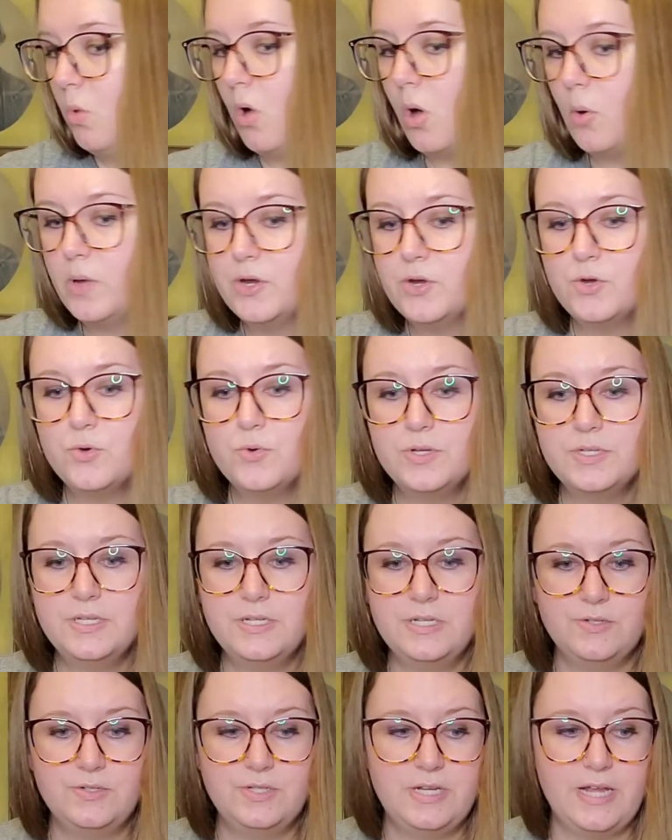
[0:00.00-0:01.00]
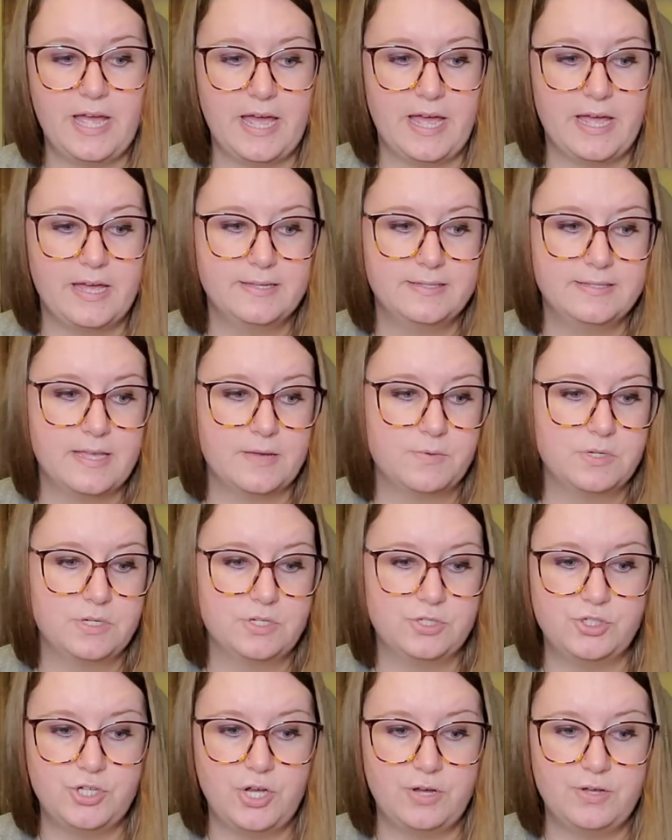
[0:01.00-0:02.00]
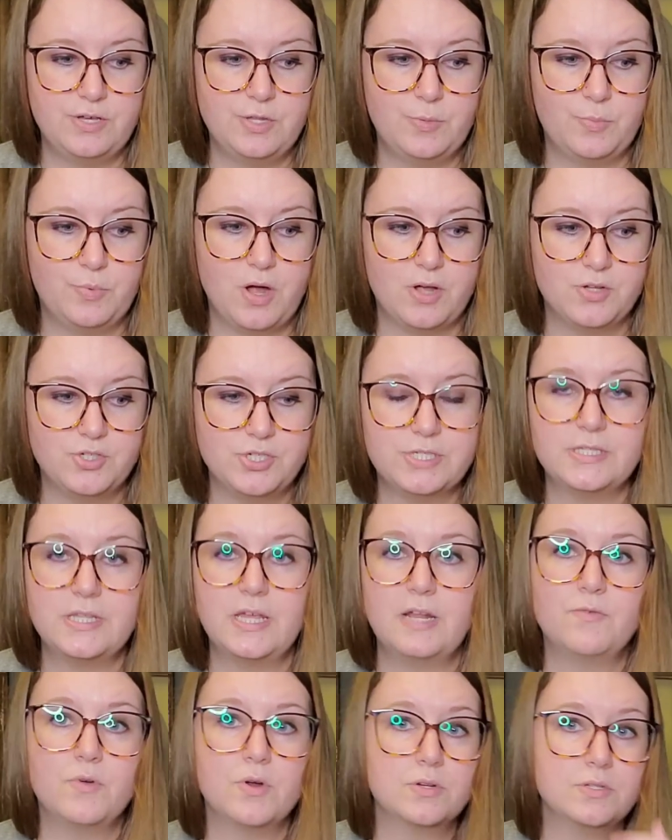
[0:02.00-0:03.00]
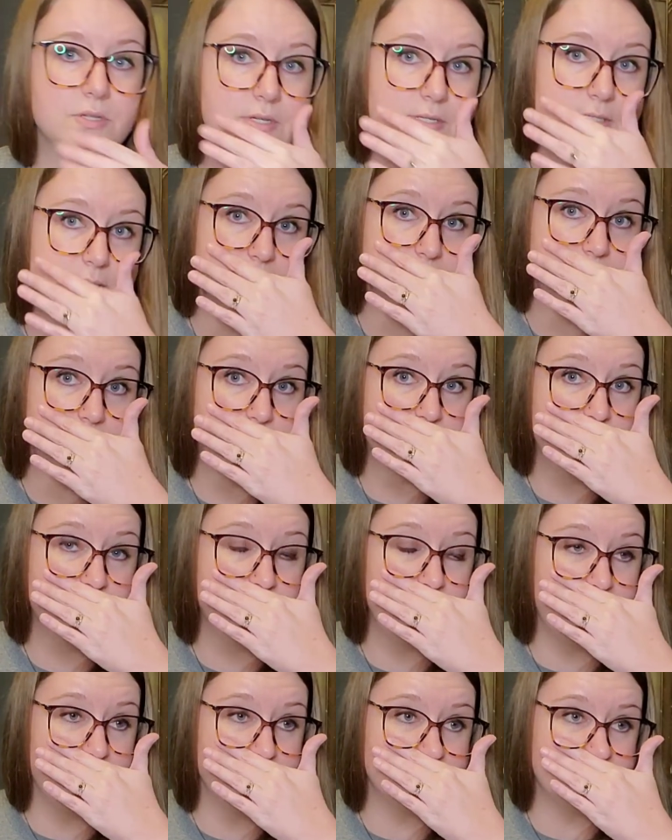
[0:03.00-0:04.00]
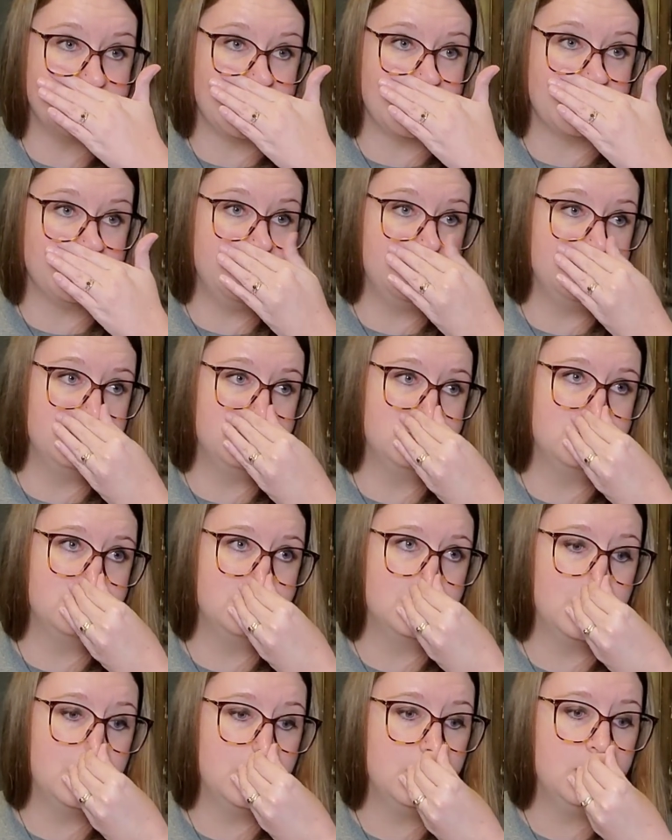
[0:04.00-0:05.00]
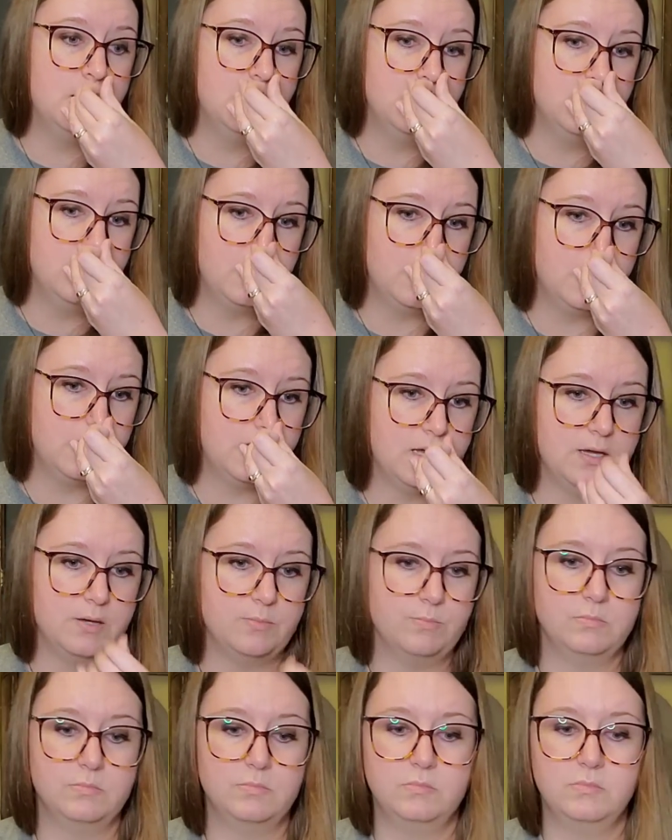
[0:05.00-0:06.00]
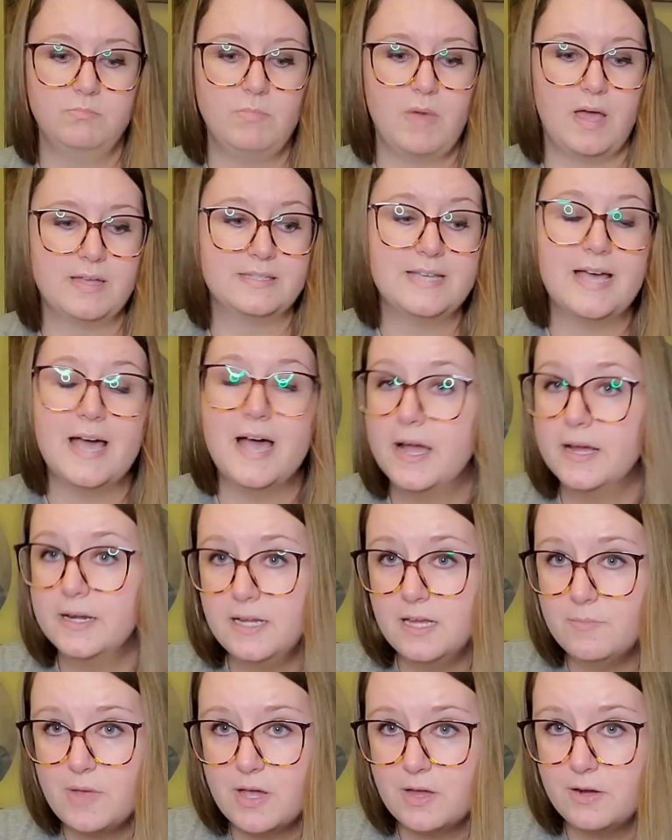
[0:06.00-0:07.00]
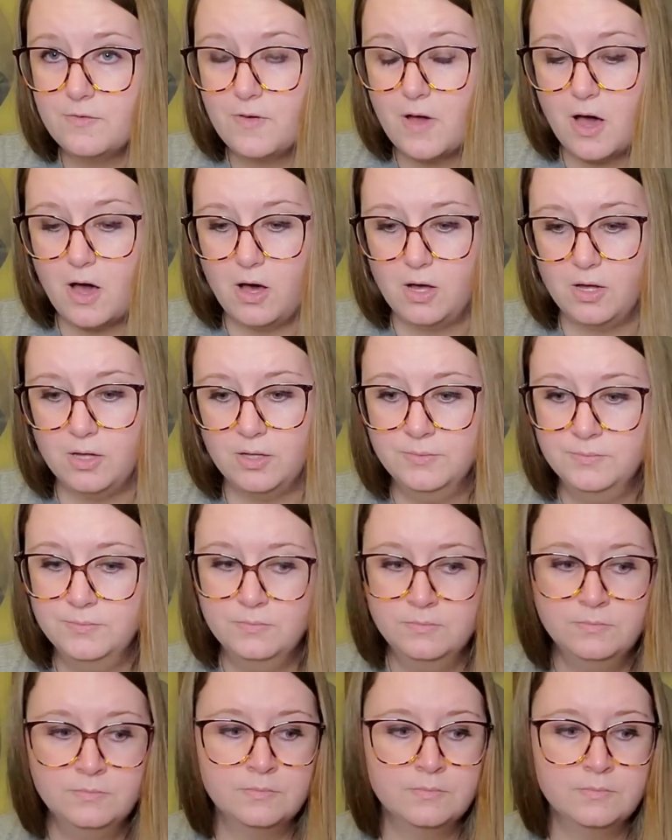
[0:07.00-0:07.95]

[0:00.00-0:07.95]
What we are going to do today is I'm going to show you the projects that I've worked on since I've been here last time, um, my tiny amount of haul,